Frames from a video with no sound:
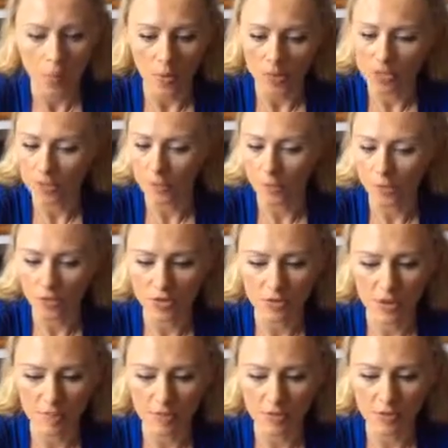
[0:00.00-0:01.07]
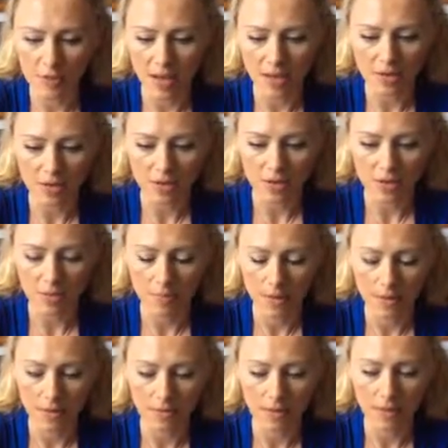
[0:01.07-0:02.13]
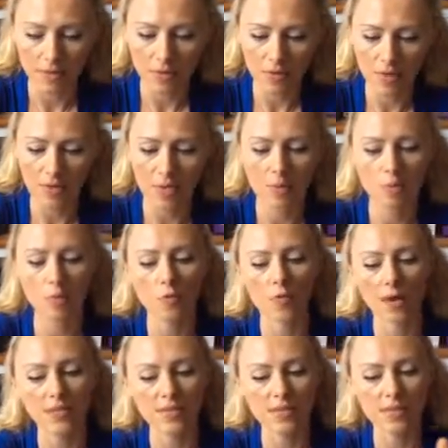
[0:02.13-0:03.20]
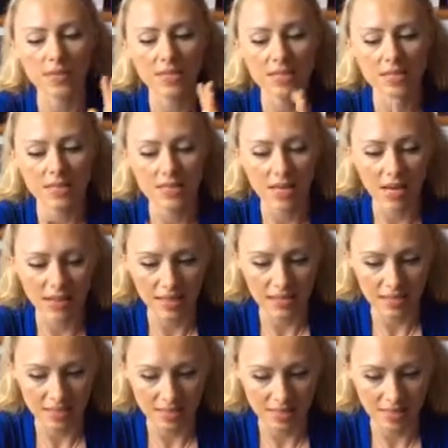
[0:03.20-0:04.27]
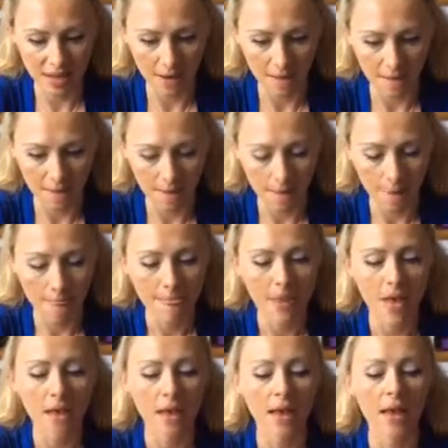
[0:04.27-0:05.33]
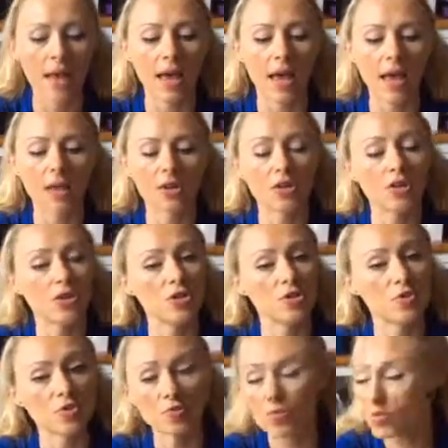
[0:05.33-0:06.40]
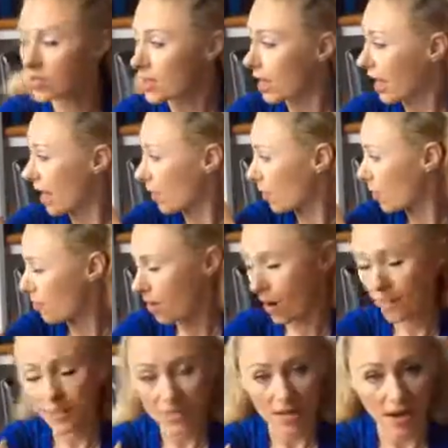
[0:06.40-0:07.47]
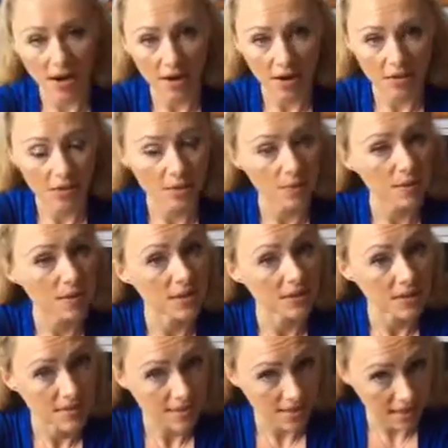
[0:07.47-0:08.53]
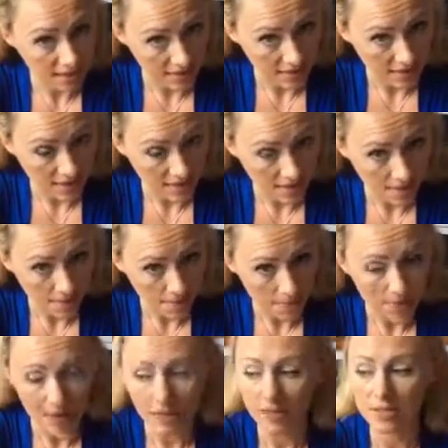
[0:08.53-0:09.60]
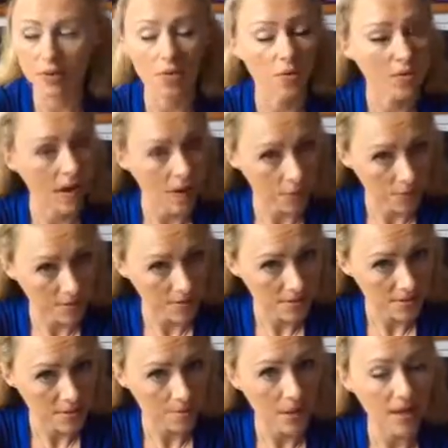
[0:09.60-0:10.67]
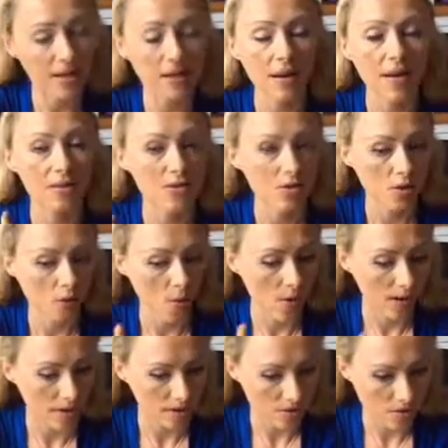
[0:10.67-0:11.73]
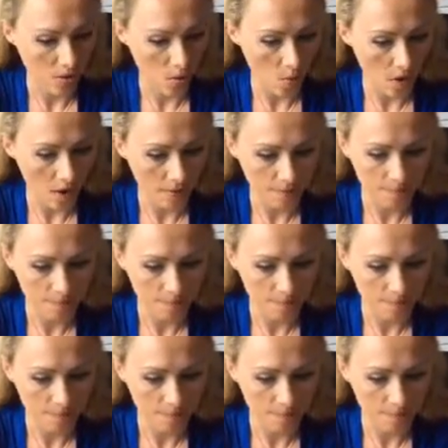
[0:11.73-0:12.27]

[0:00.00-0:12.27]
Once the first step is mastered at an independent level, then move on to the second step and use our prompting hierarchy within the second step until that one is independent, and so on and so